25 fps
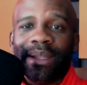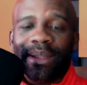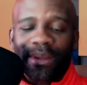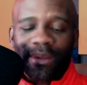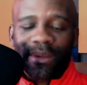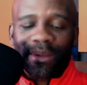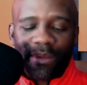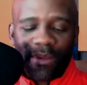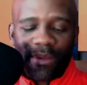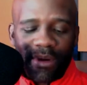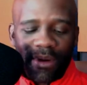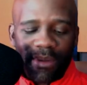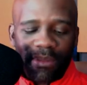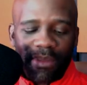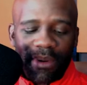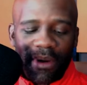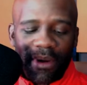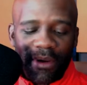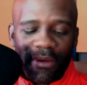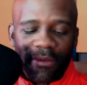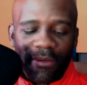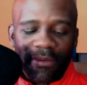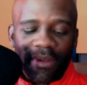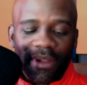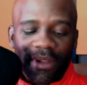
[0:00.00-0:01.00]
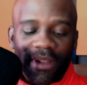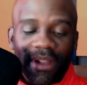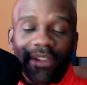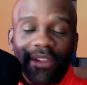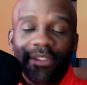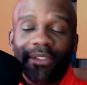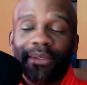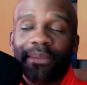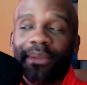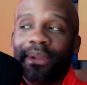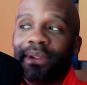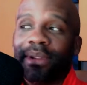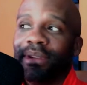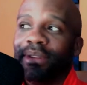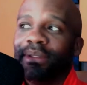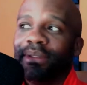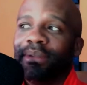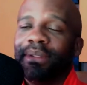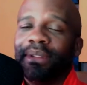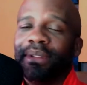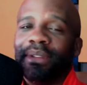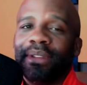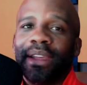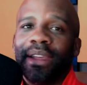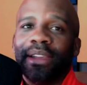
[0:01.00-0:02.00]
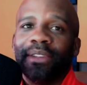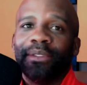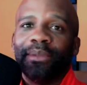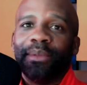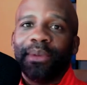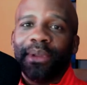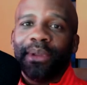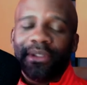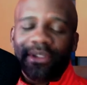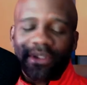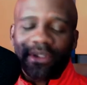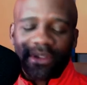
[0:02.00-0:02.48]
The word perfect, that should be the next week's show.